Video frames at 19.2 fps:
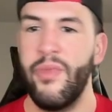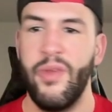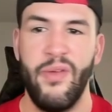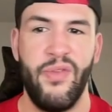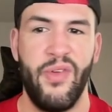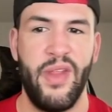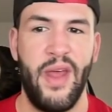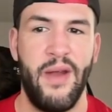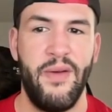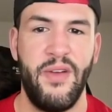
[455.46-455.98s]

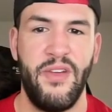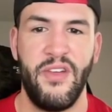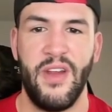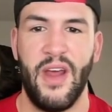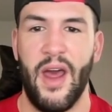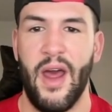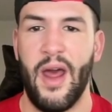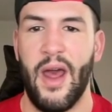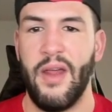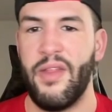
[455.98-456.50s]
for that reason,
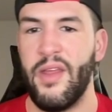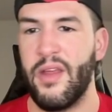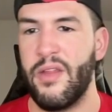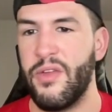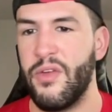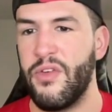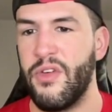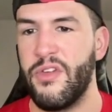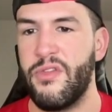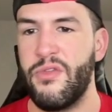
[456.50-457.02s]
I think
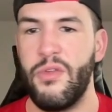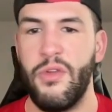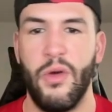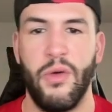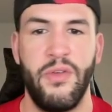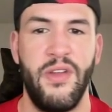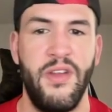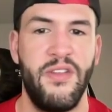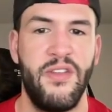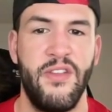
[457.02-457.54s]
they're just
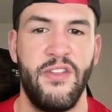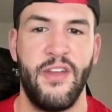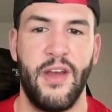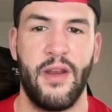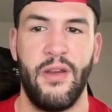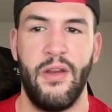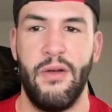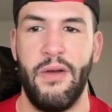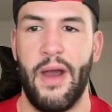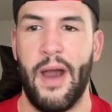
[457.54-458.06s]
decent
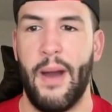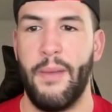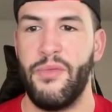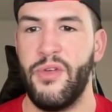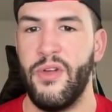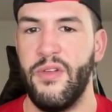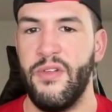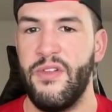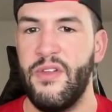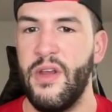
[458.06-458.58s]
secondary
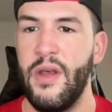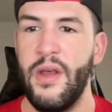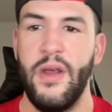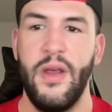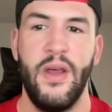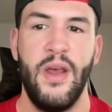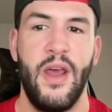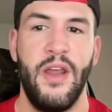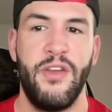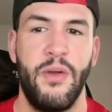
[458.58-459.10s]
options.
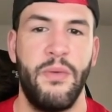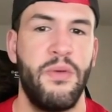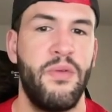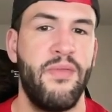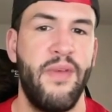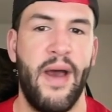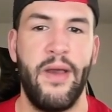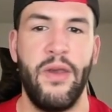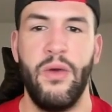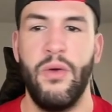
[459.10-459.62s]
In terms of
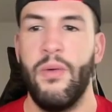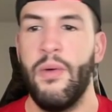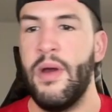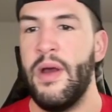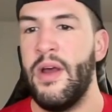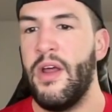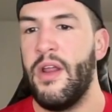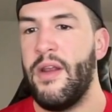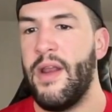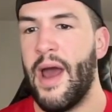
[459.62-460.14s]
value,
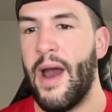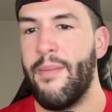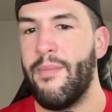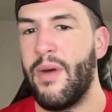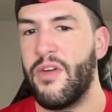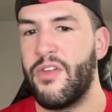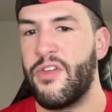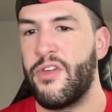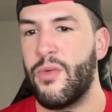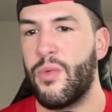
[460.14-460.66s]
not
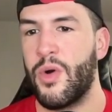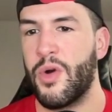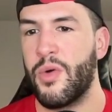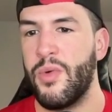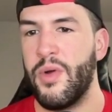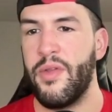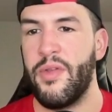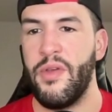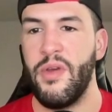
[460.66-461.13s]
much to work with.